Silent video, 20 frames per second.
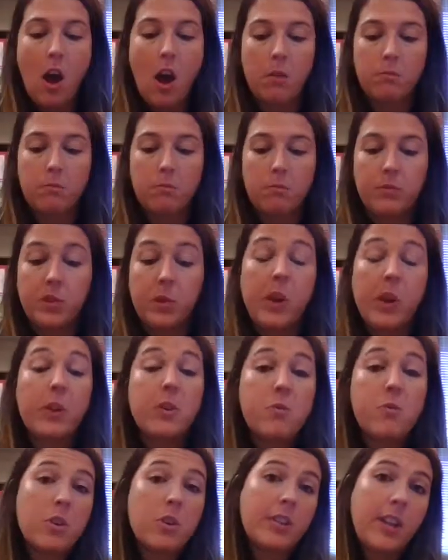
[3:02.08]
So here in
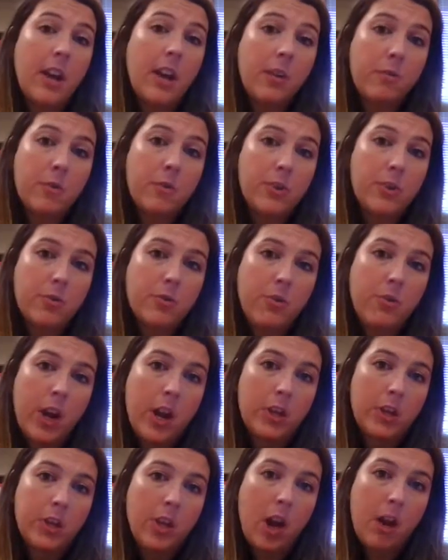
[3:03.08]
Norristown, we do a
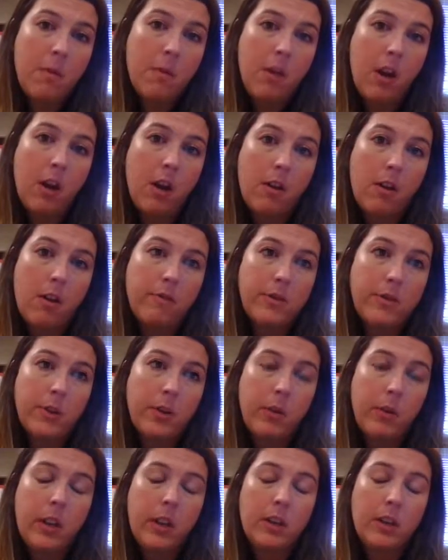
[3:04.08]
great job of
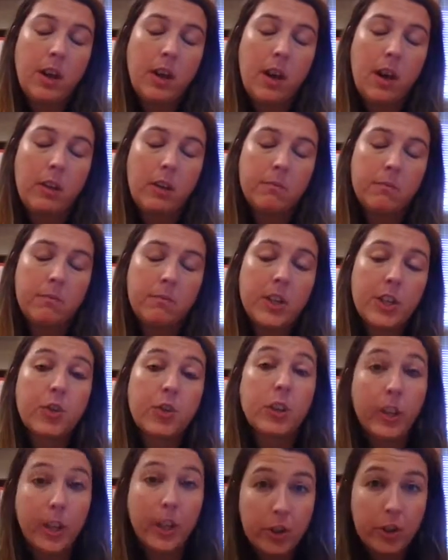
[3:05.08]
doing
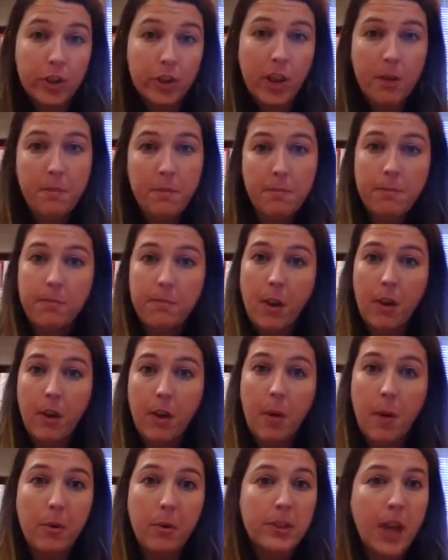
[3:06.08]
district leadership a
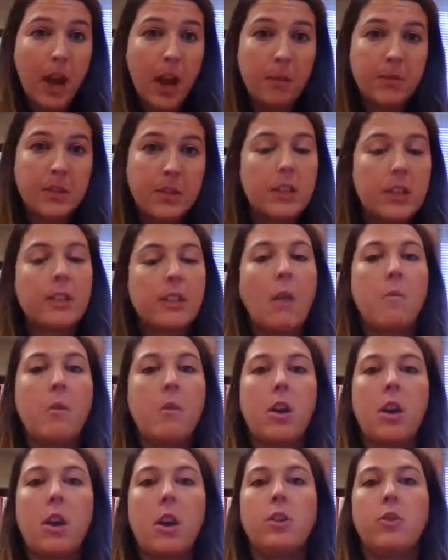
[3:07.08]
couple of times in the
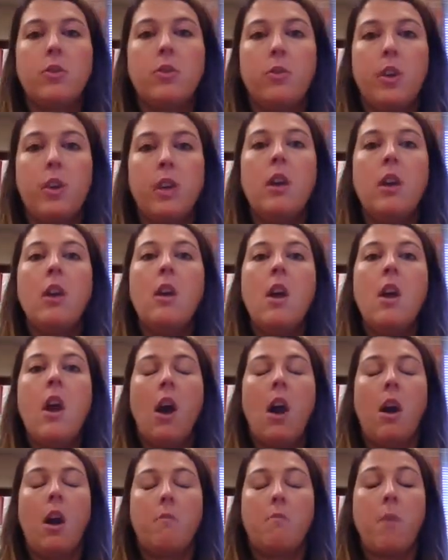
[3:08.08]
summer, and doing
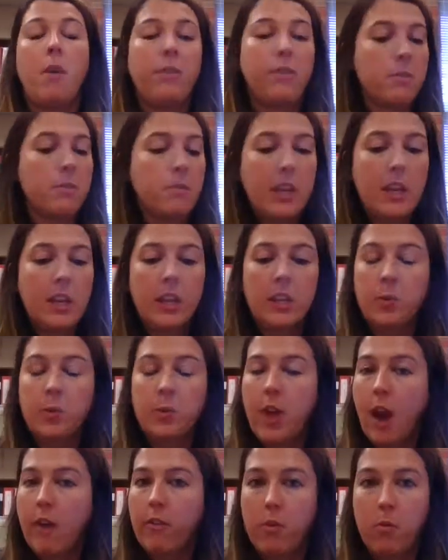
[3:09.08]
monthly meetings with
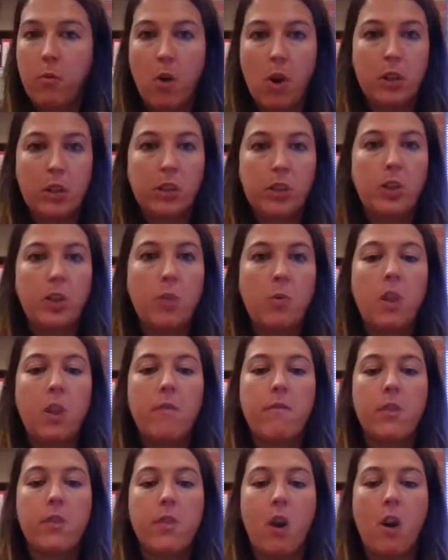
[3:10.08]
everyone. So
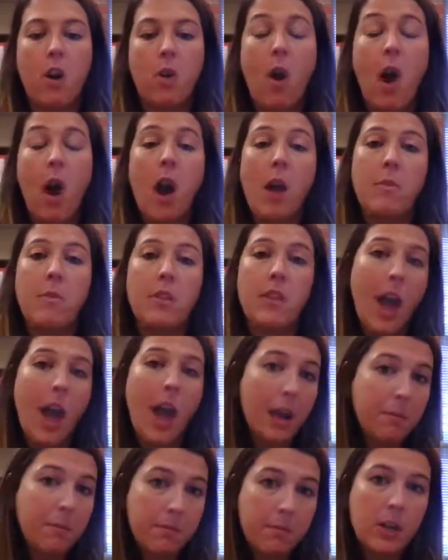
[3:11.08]
even though I'm in the
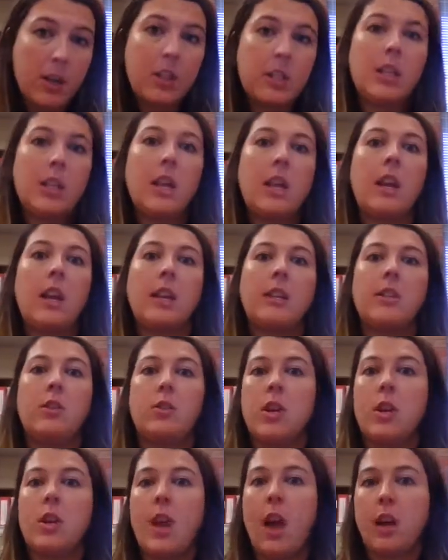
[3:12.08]
admin building, I still
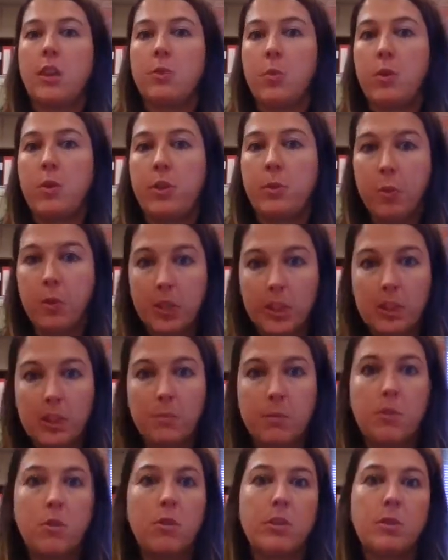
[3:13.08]
connect with the
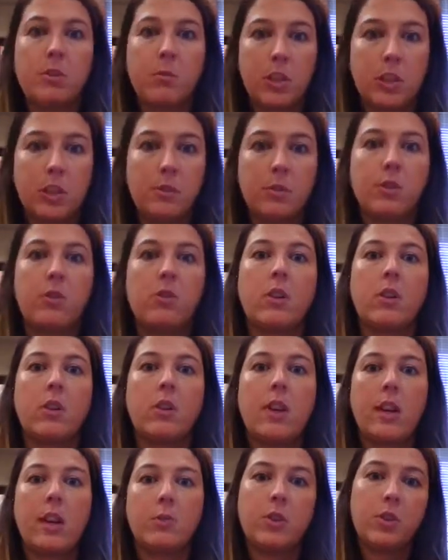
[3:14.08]
principals still
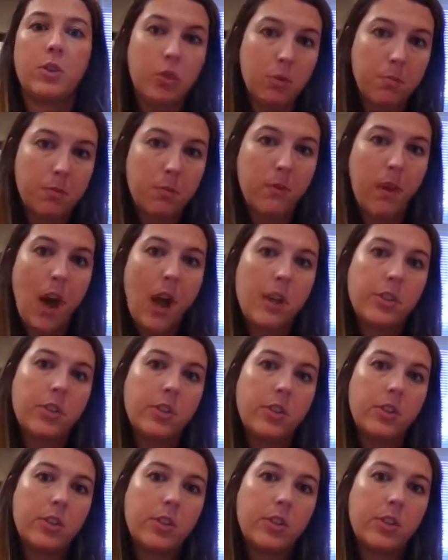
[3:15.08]
connect with the
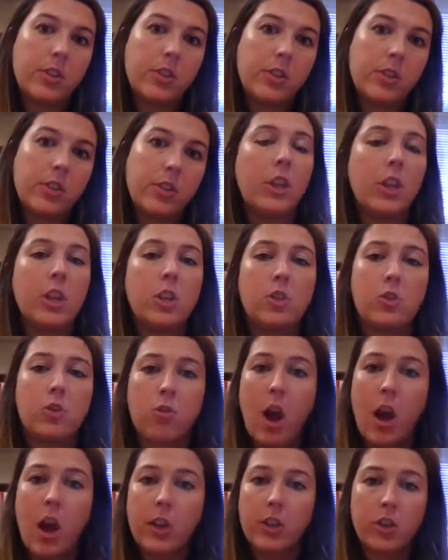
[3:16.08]
supervisors. So we
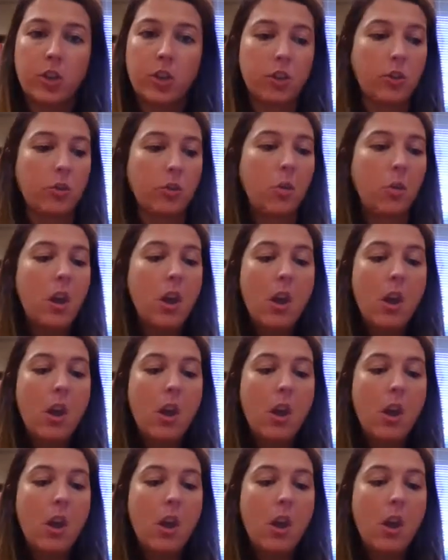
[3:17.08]
really try to